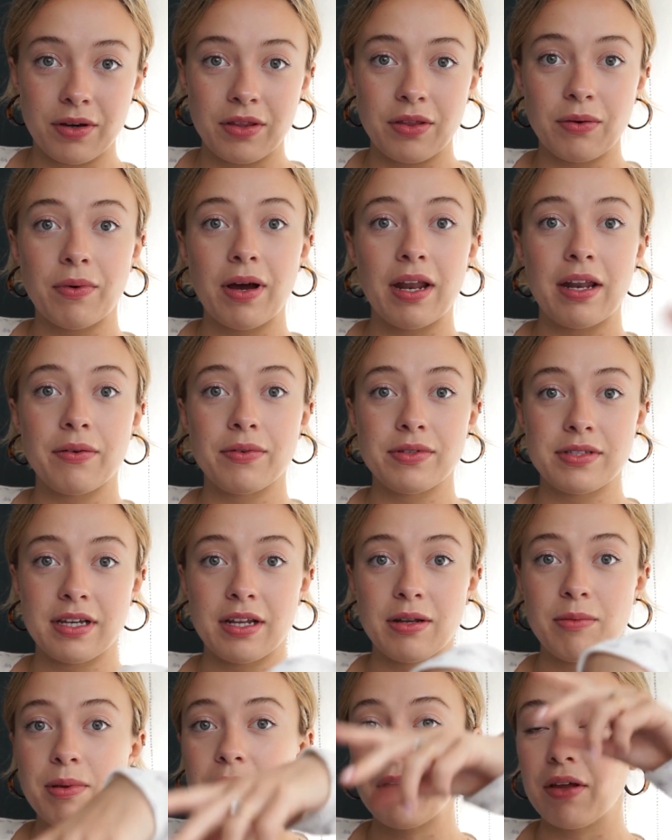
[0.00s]
where the wedding was going
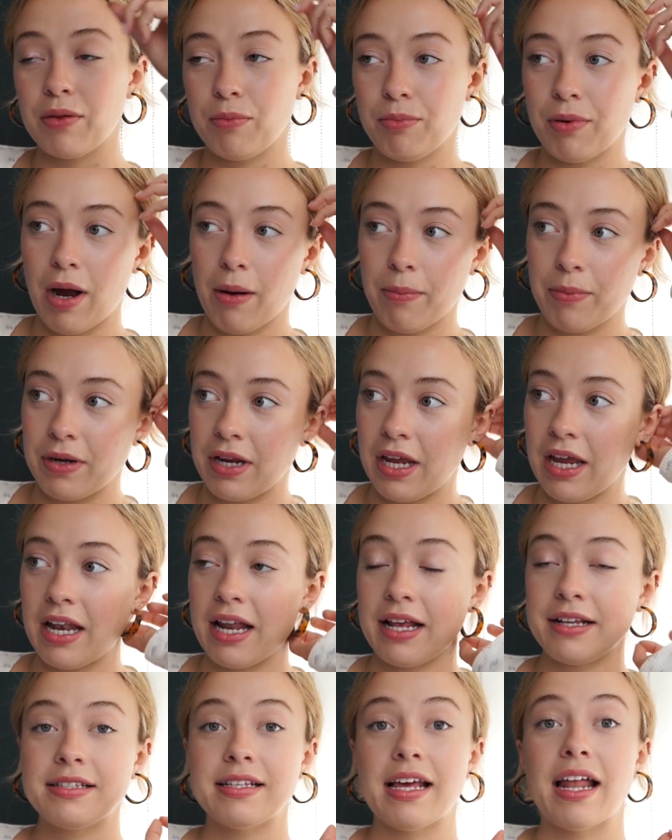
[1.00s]
to be on the property, and
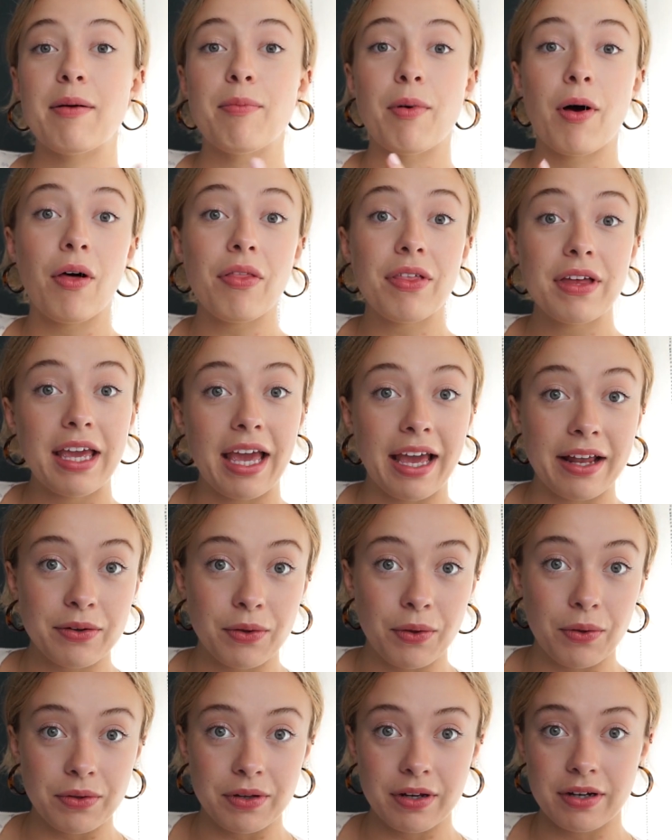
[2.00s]
I set up all the candle
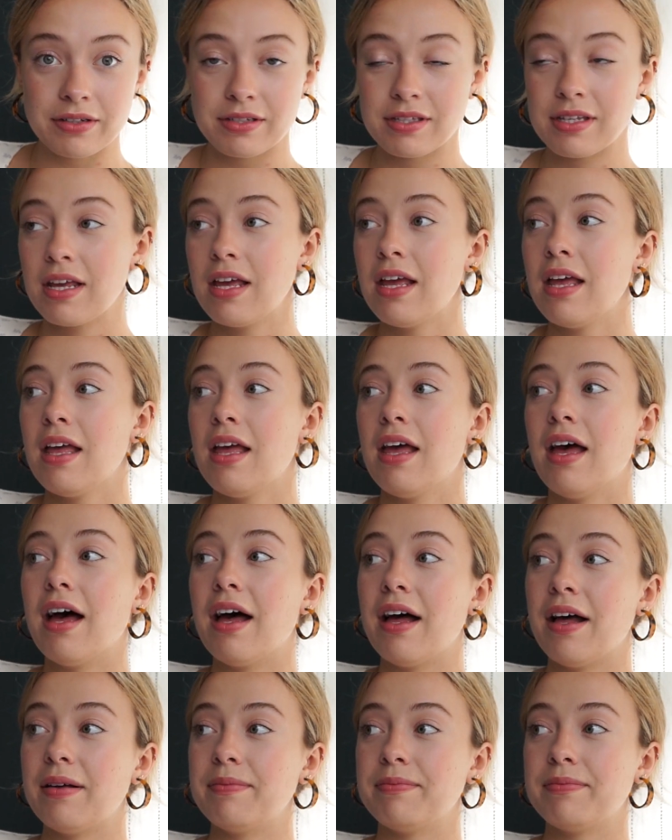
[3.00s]
holders,
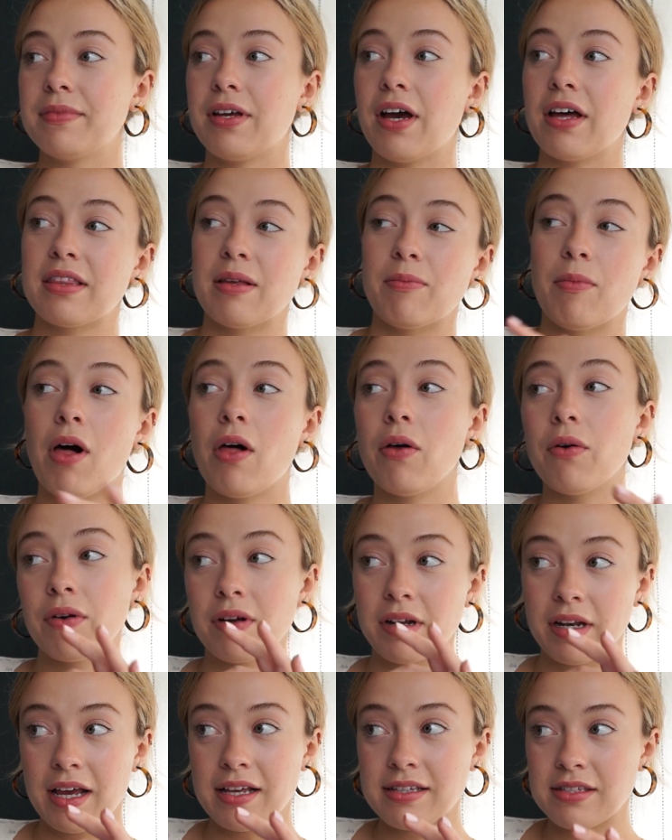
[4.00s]
um, got them all
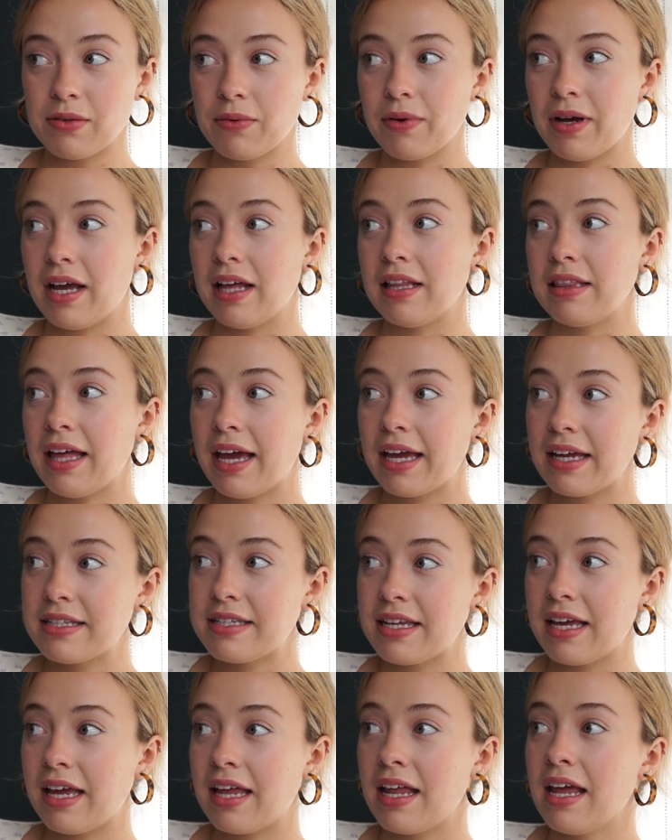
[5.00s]
organized the way I liked
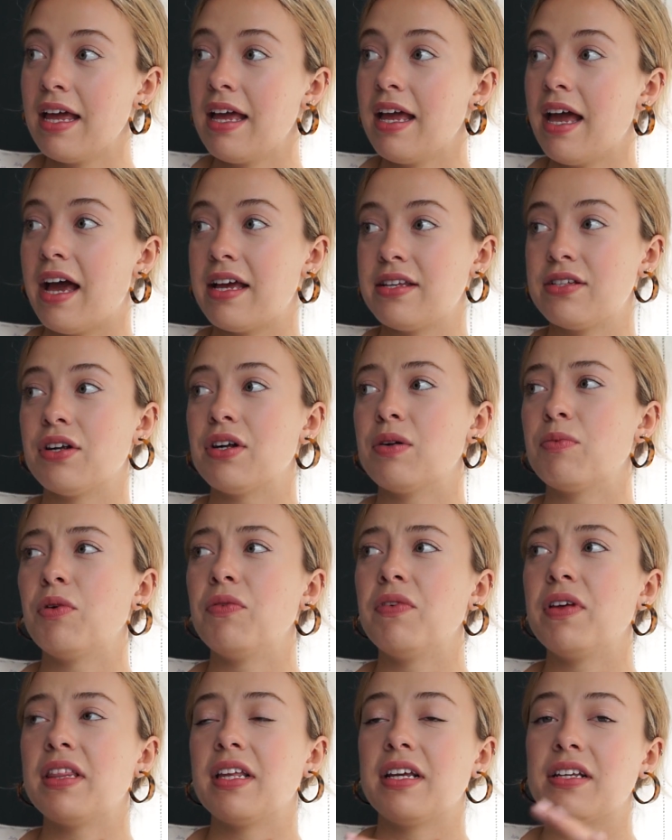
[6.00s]
it. I started
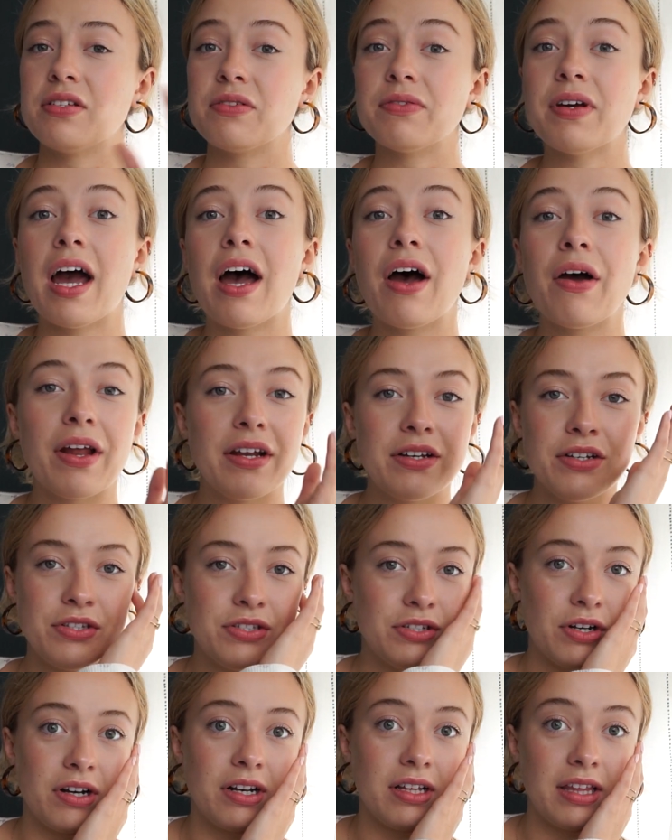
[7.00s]
moving things around. I just
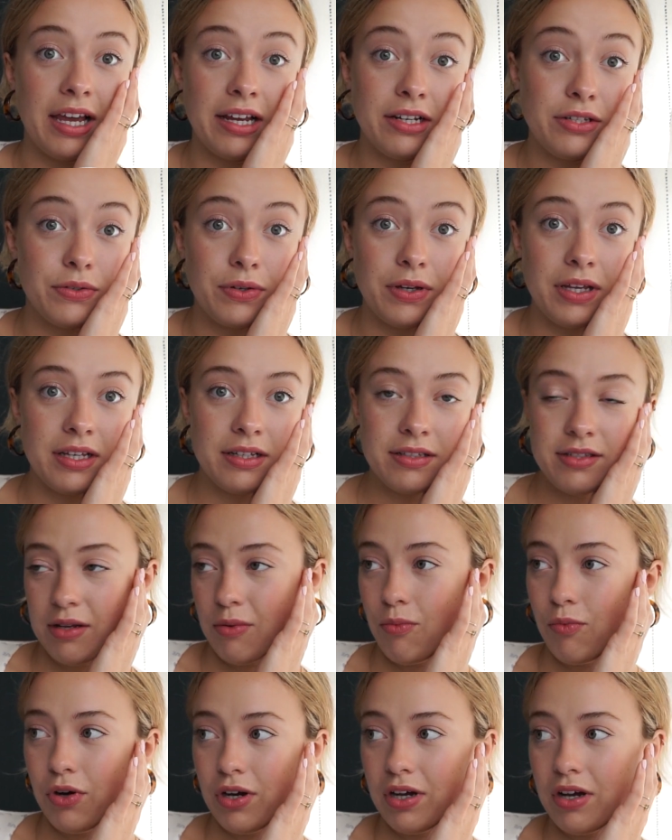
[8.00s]
started like doing
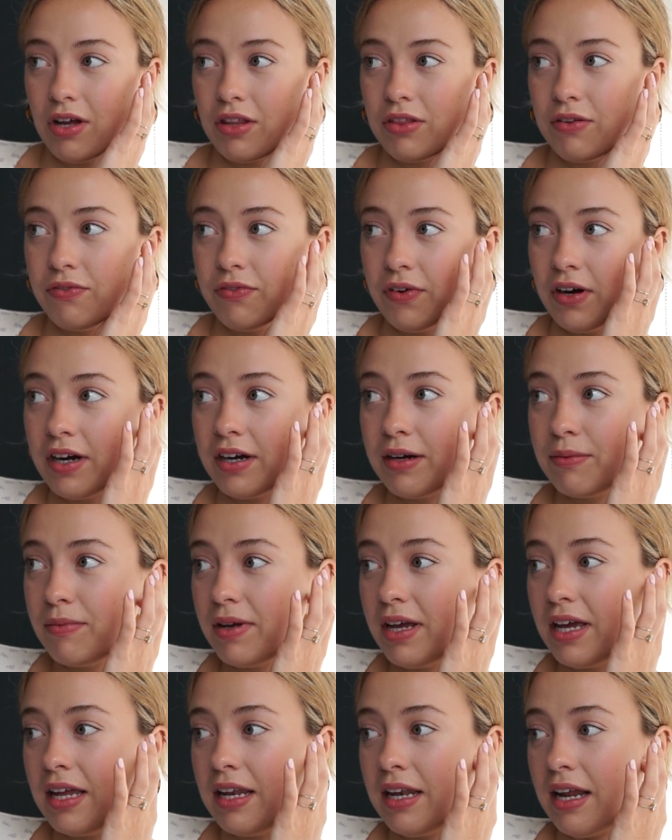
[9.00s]
some work on the farm,
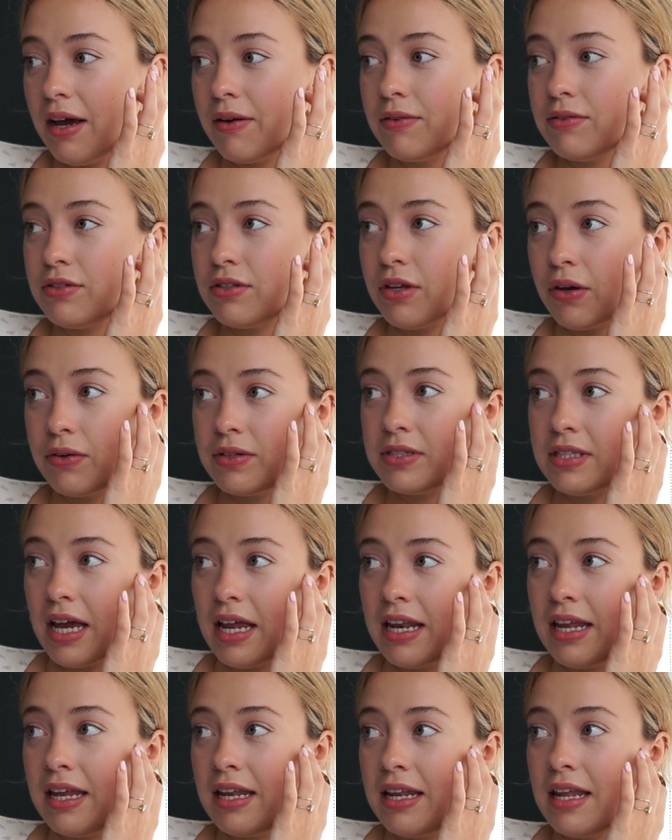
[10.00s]
and I was so
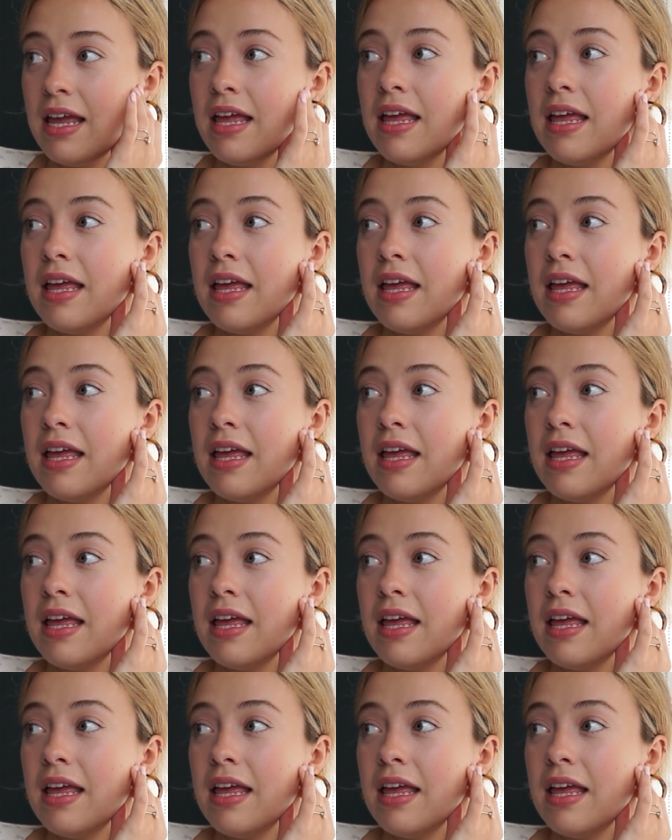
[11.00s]
excited